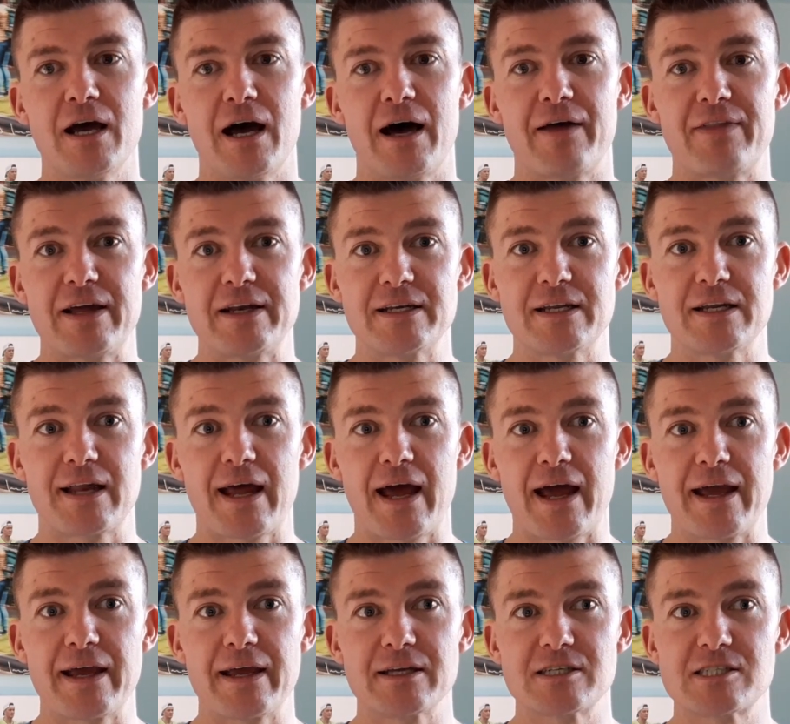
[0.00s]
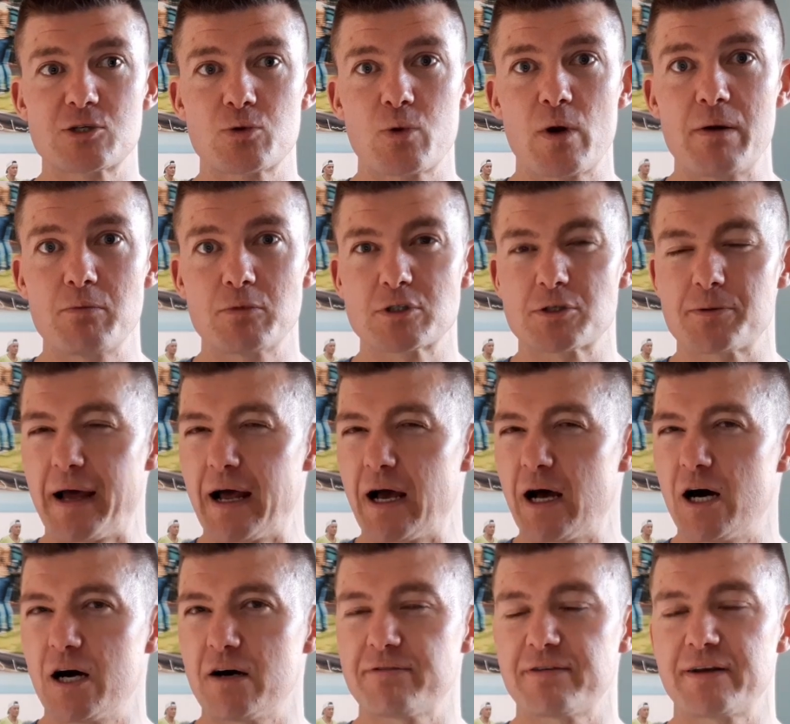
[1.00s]
I then did a swim, which was about
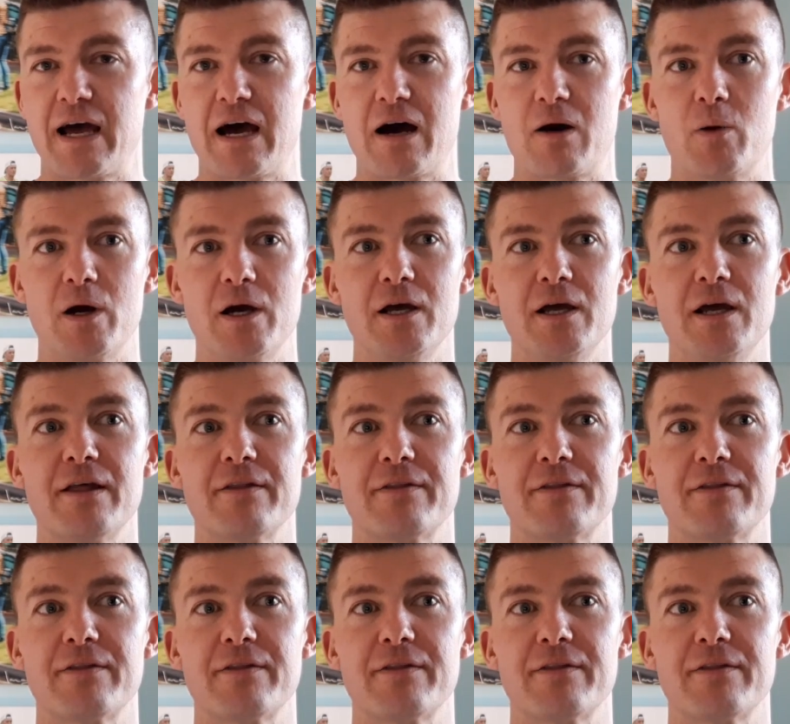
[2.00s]
half an hour.